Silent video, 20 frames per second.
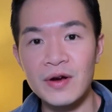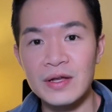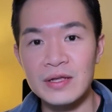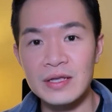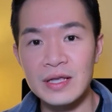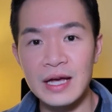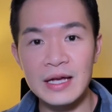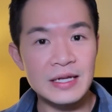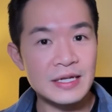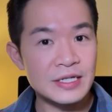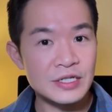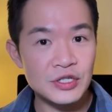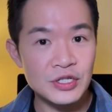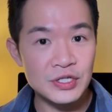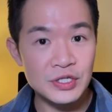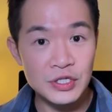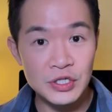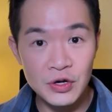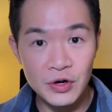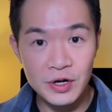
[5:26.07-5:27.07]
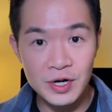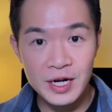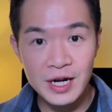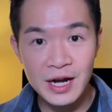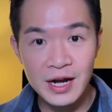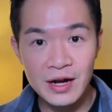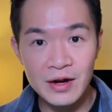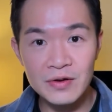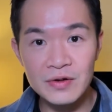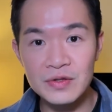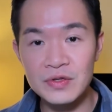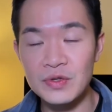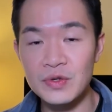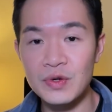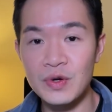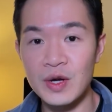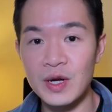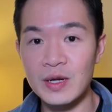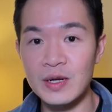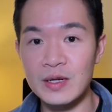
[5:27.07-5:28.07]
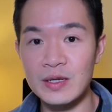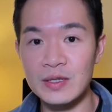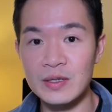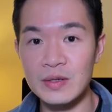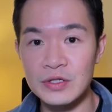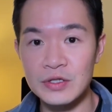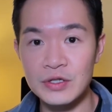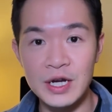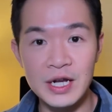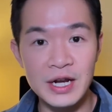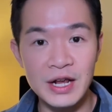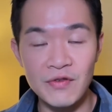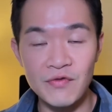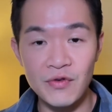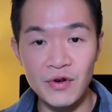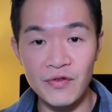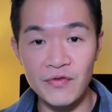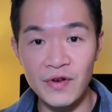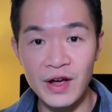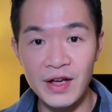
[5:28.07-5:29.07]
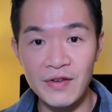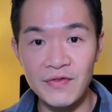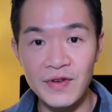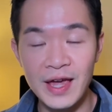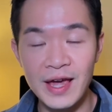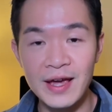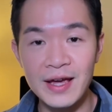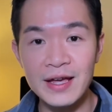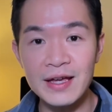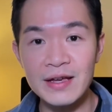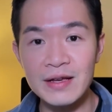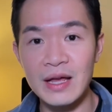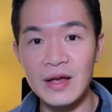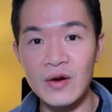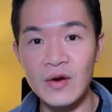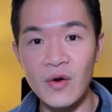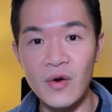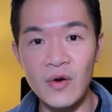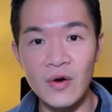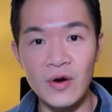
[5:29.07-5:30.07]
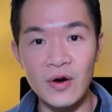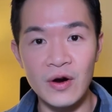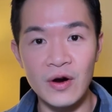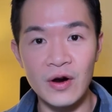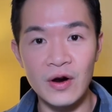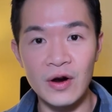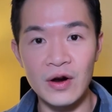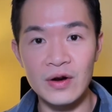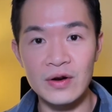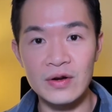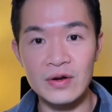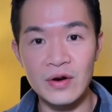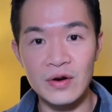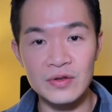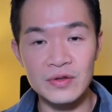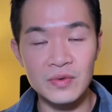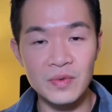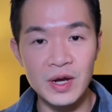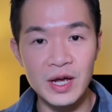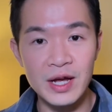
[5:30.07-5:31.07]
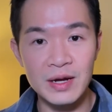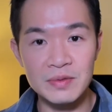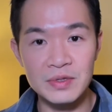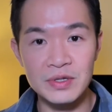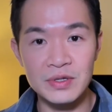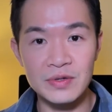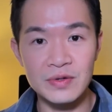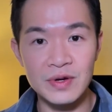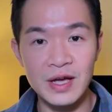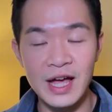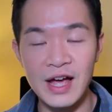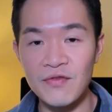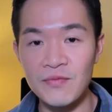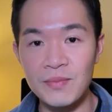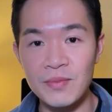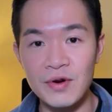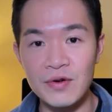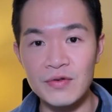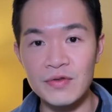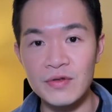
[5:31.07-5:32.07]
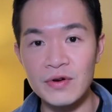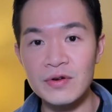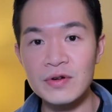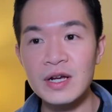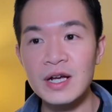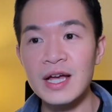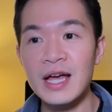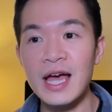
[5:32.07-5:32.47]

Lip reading: that is just starting out doing training for a 5K or all the way up to half marathon